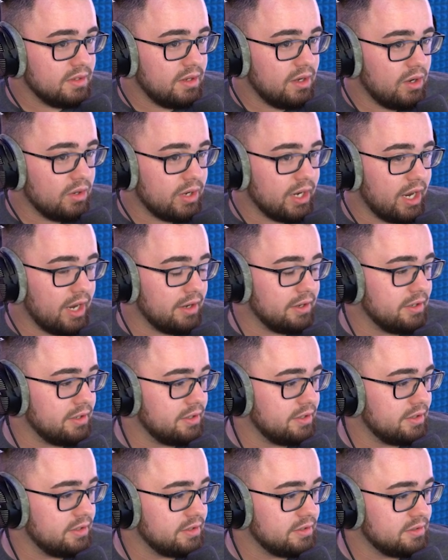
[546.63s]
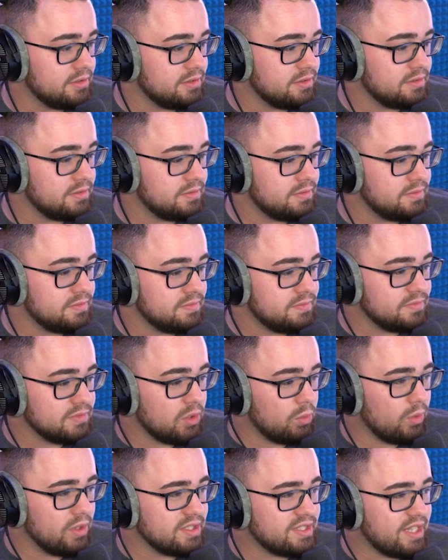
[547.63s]
Okay.
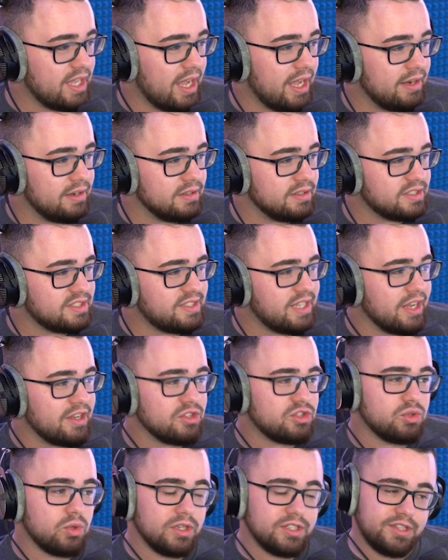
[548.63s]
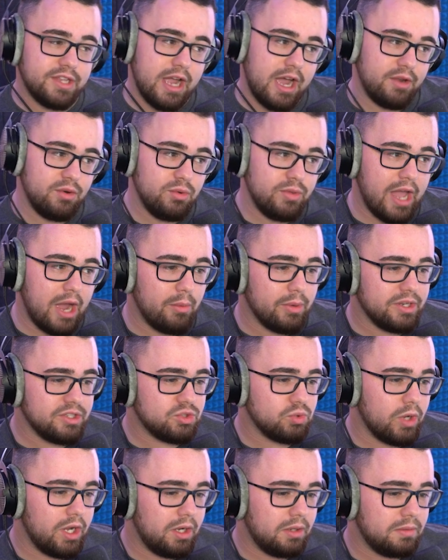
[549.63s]
What is that? Stegosaurus? Now, I knew that one as well.